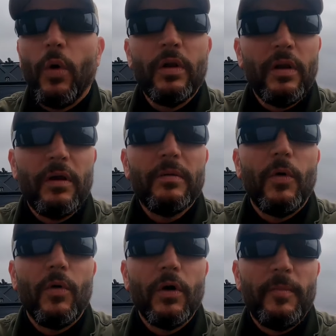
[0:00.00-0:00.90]
you want to learn
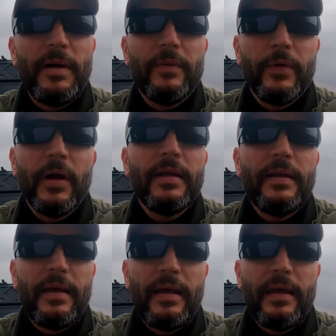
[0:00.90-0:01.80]
more about
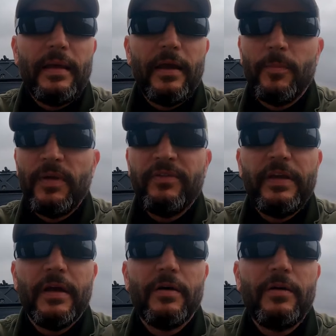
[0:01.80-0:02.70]
running a
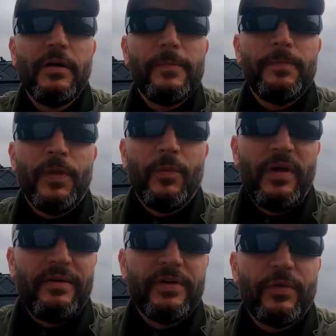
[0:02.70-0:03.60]
LPVO,
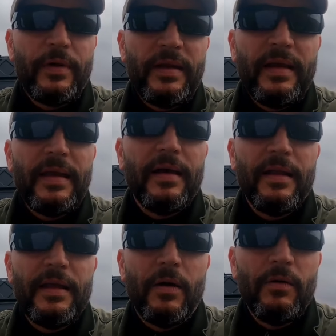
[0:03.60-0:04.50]
we have a three day
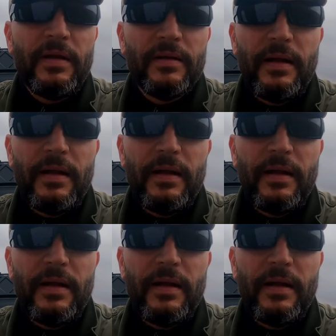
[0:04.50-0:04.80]
LE only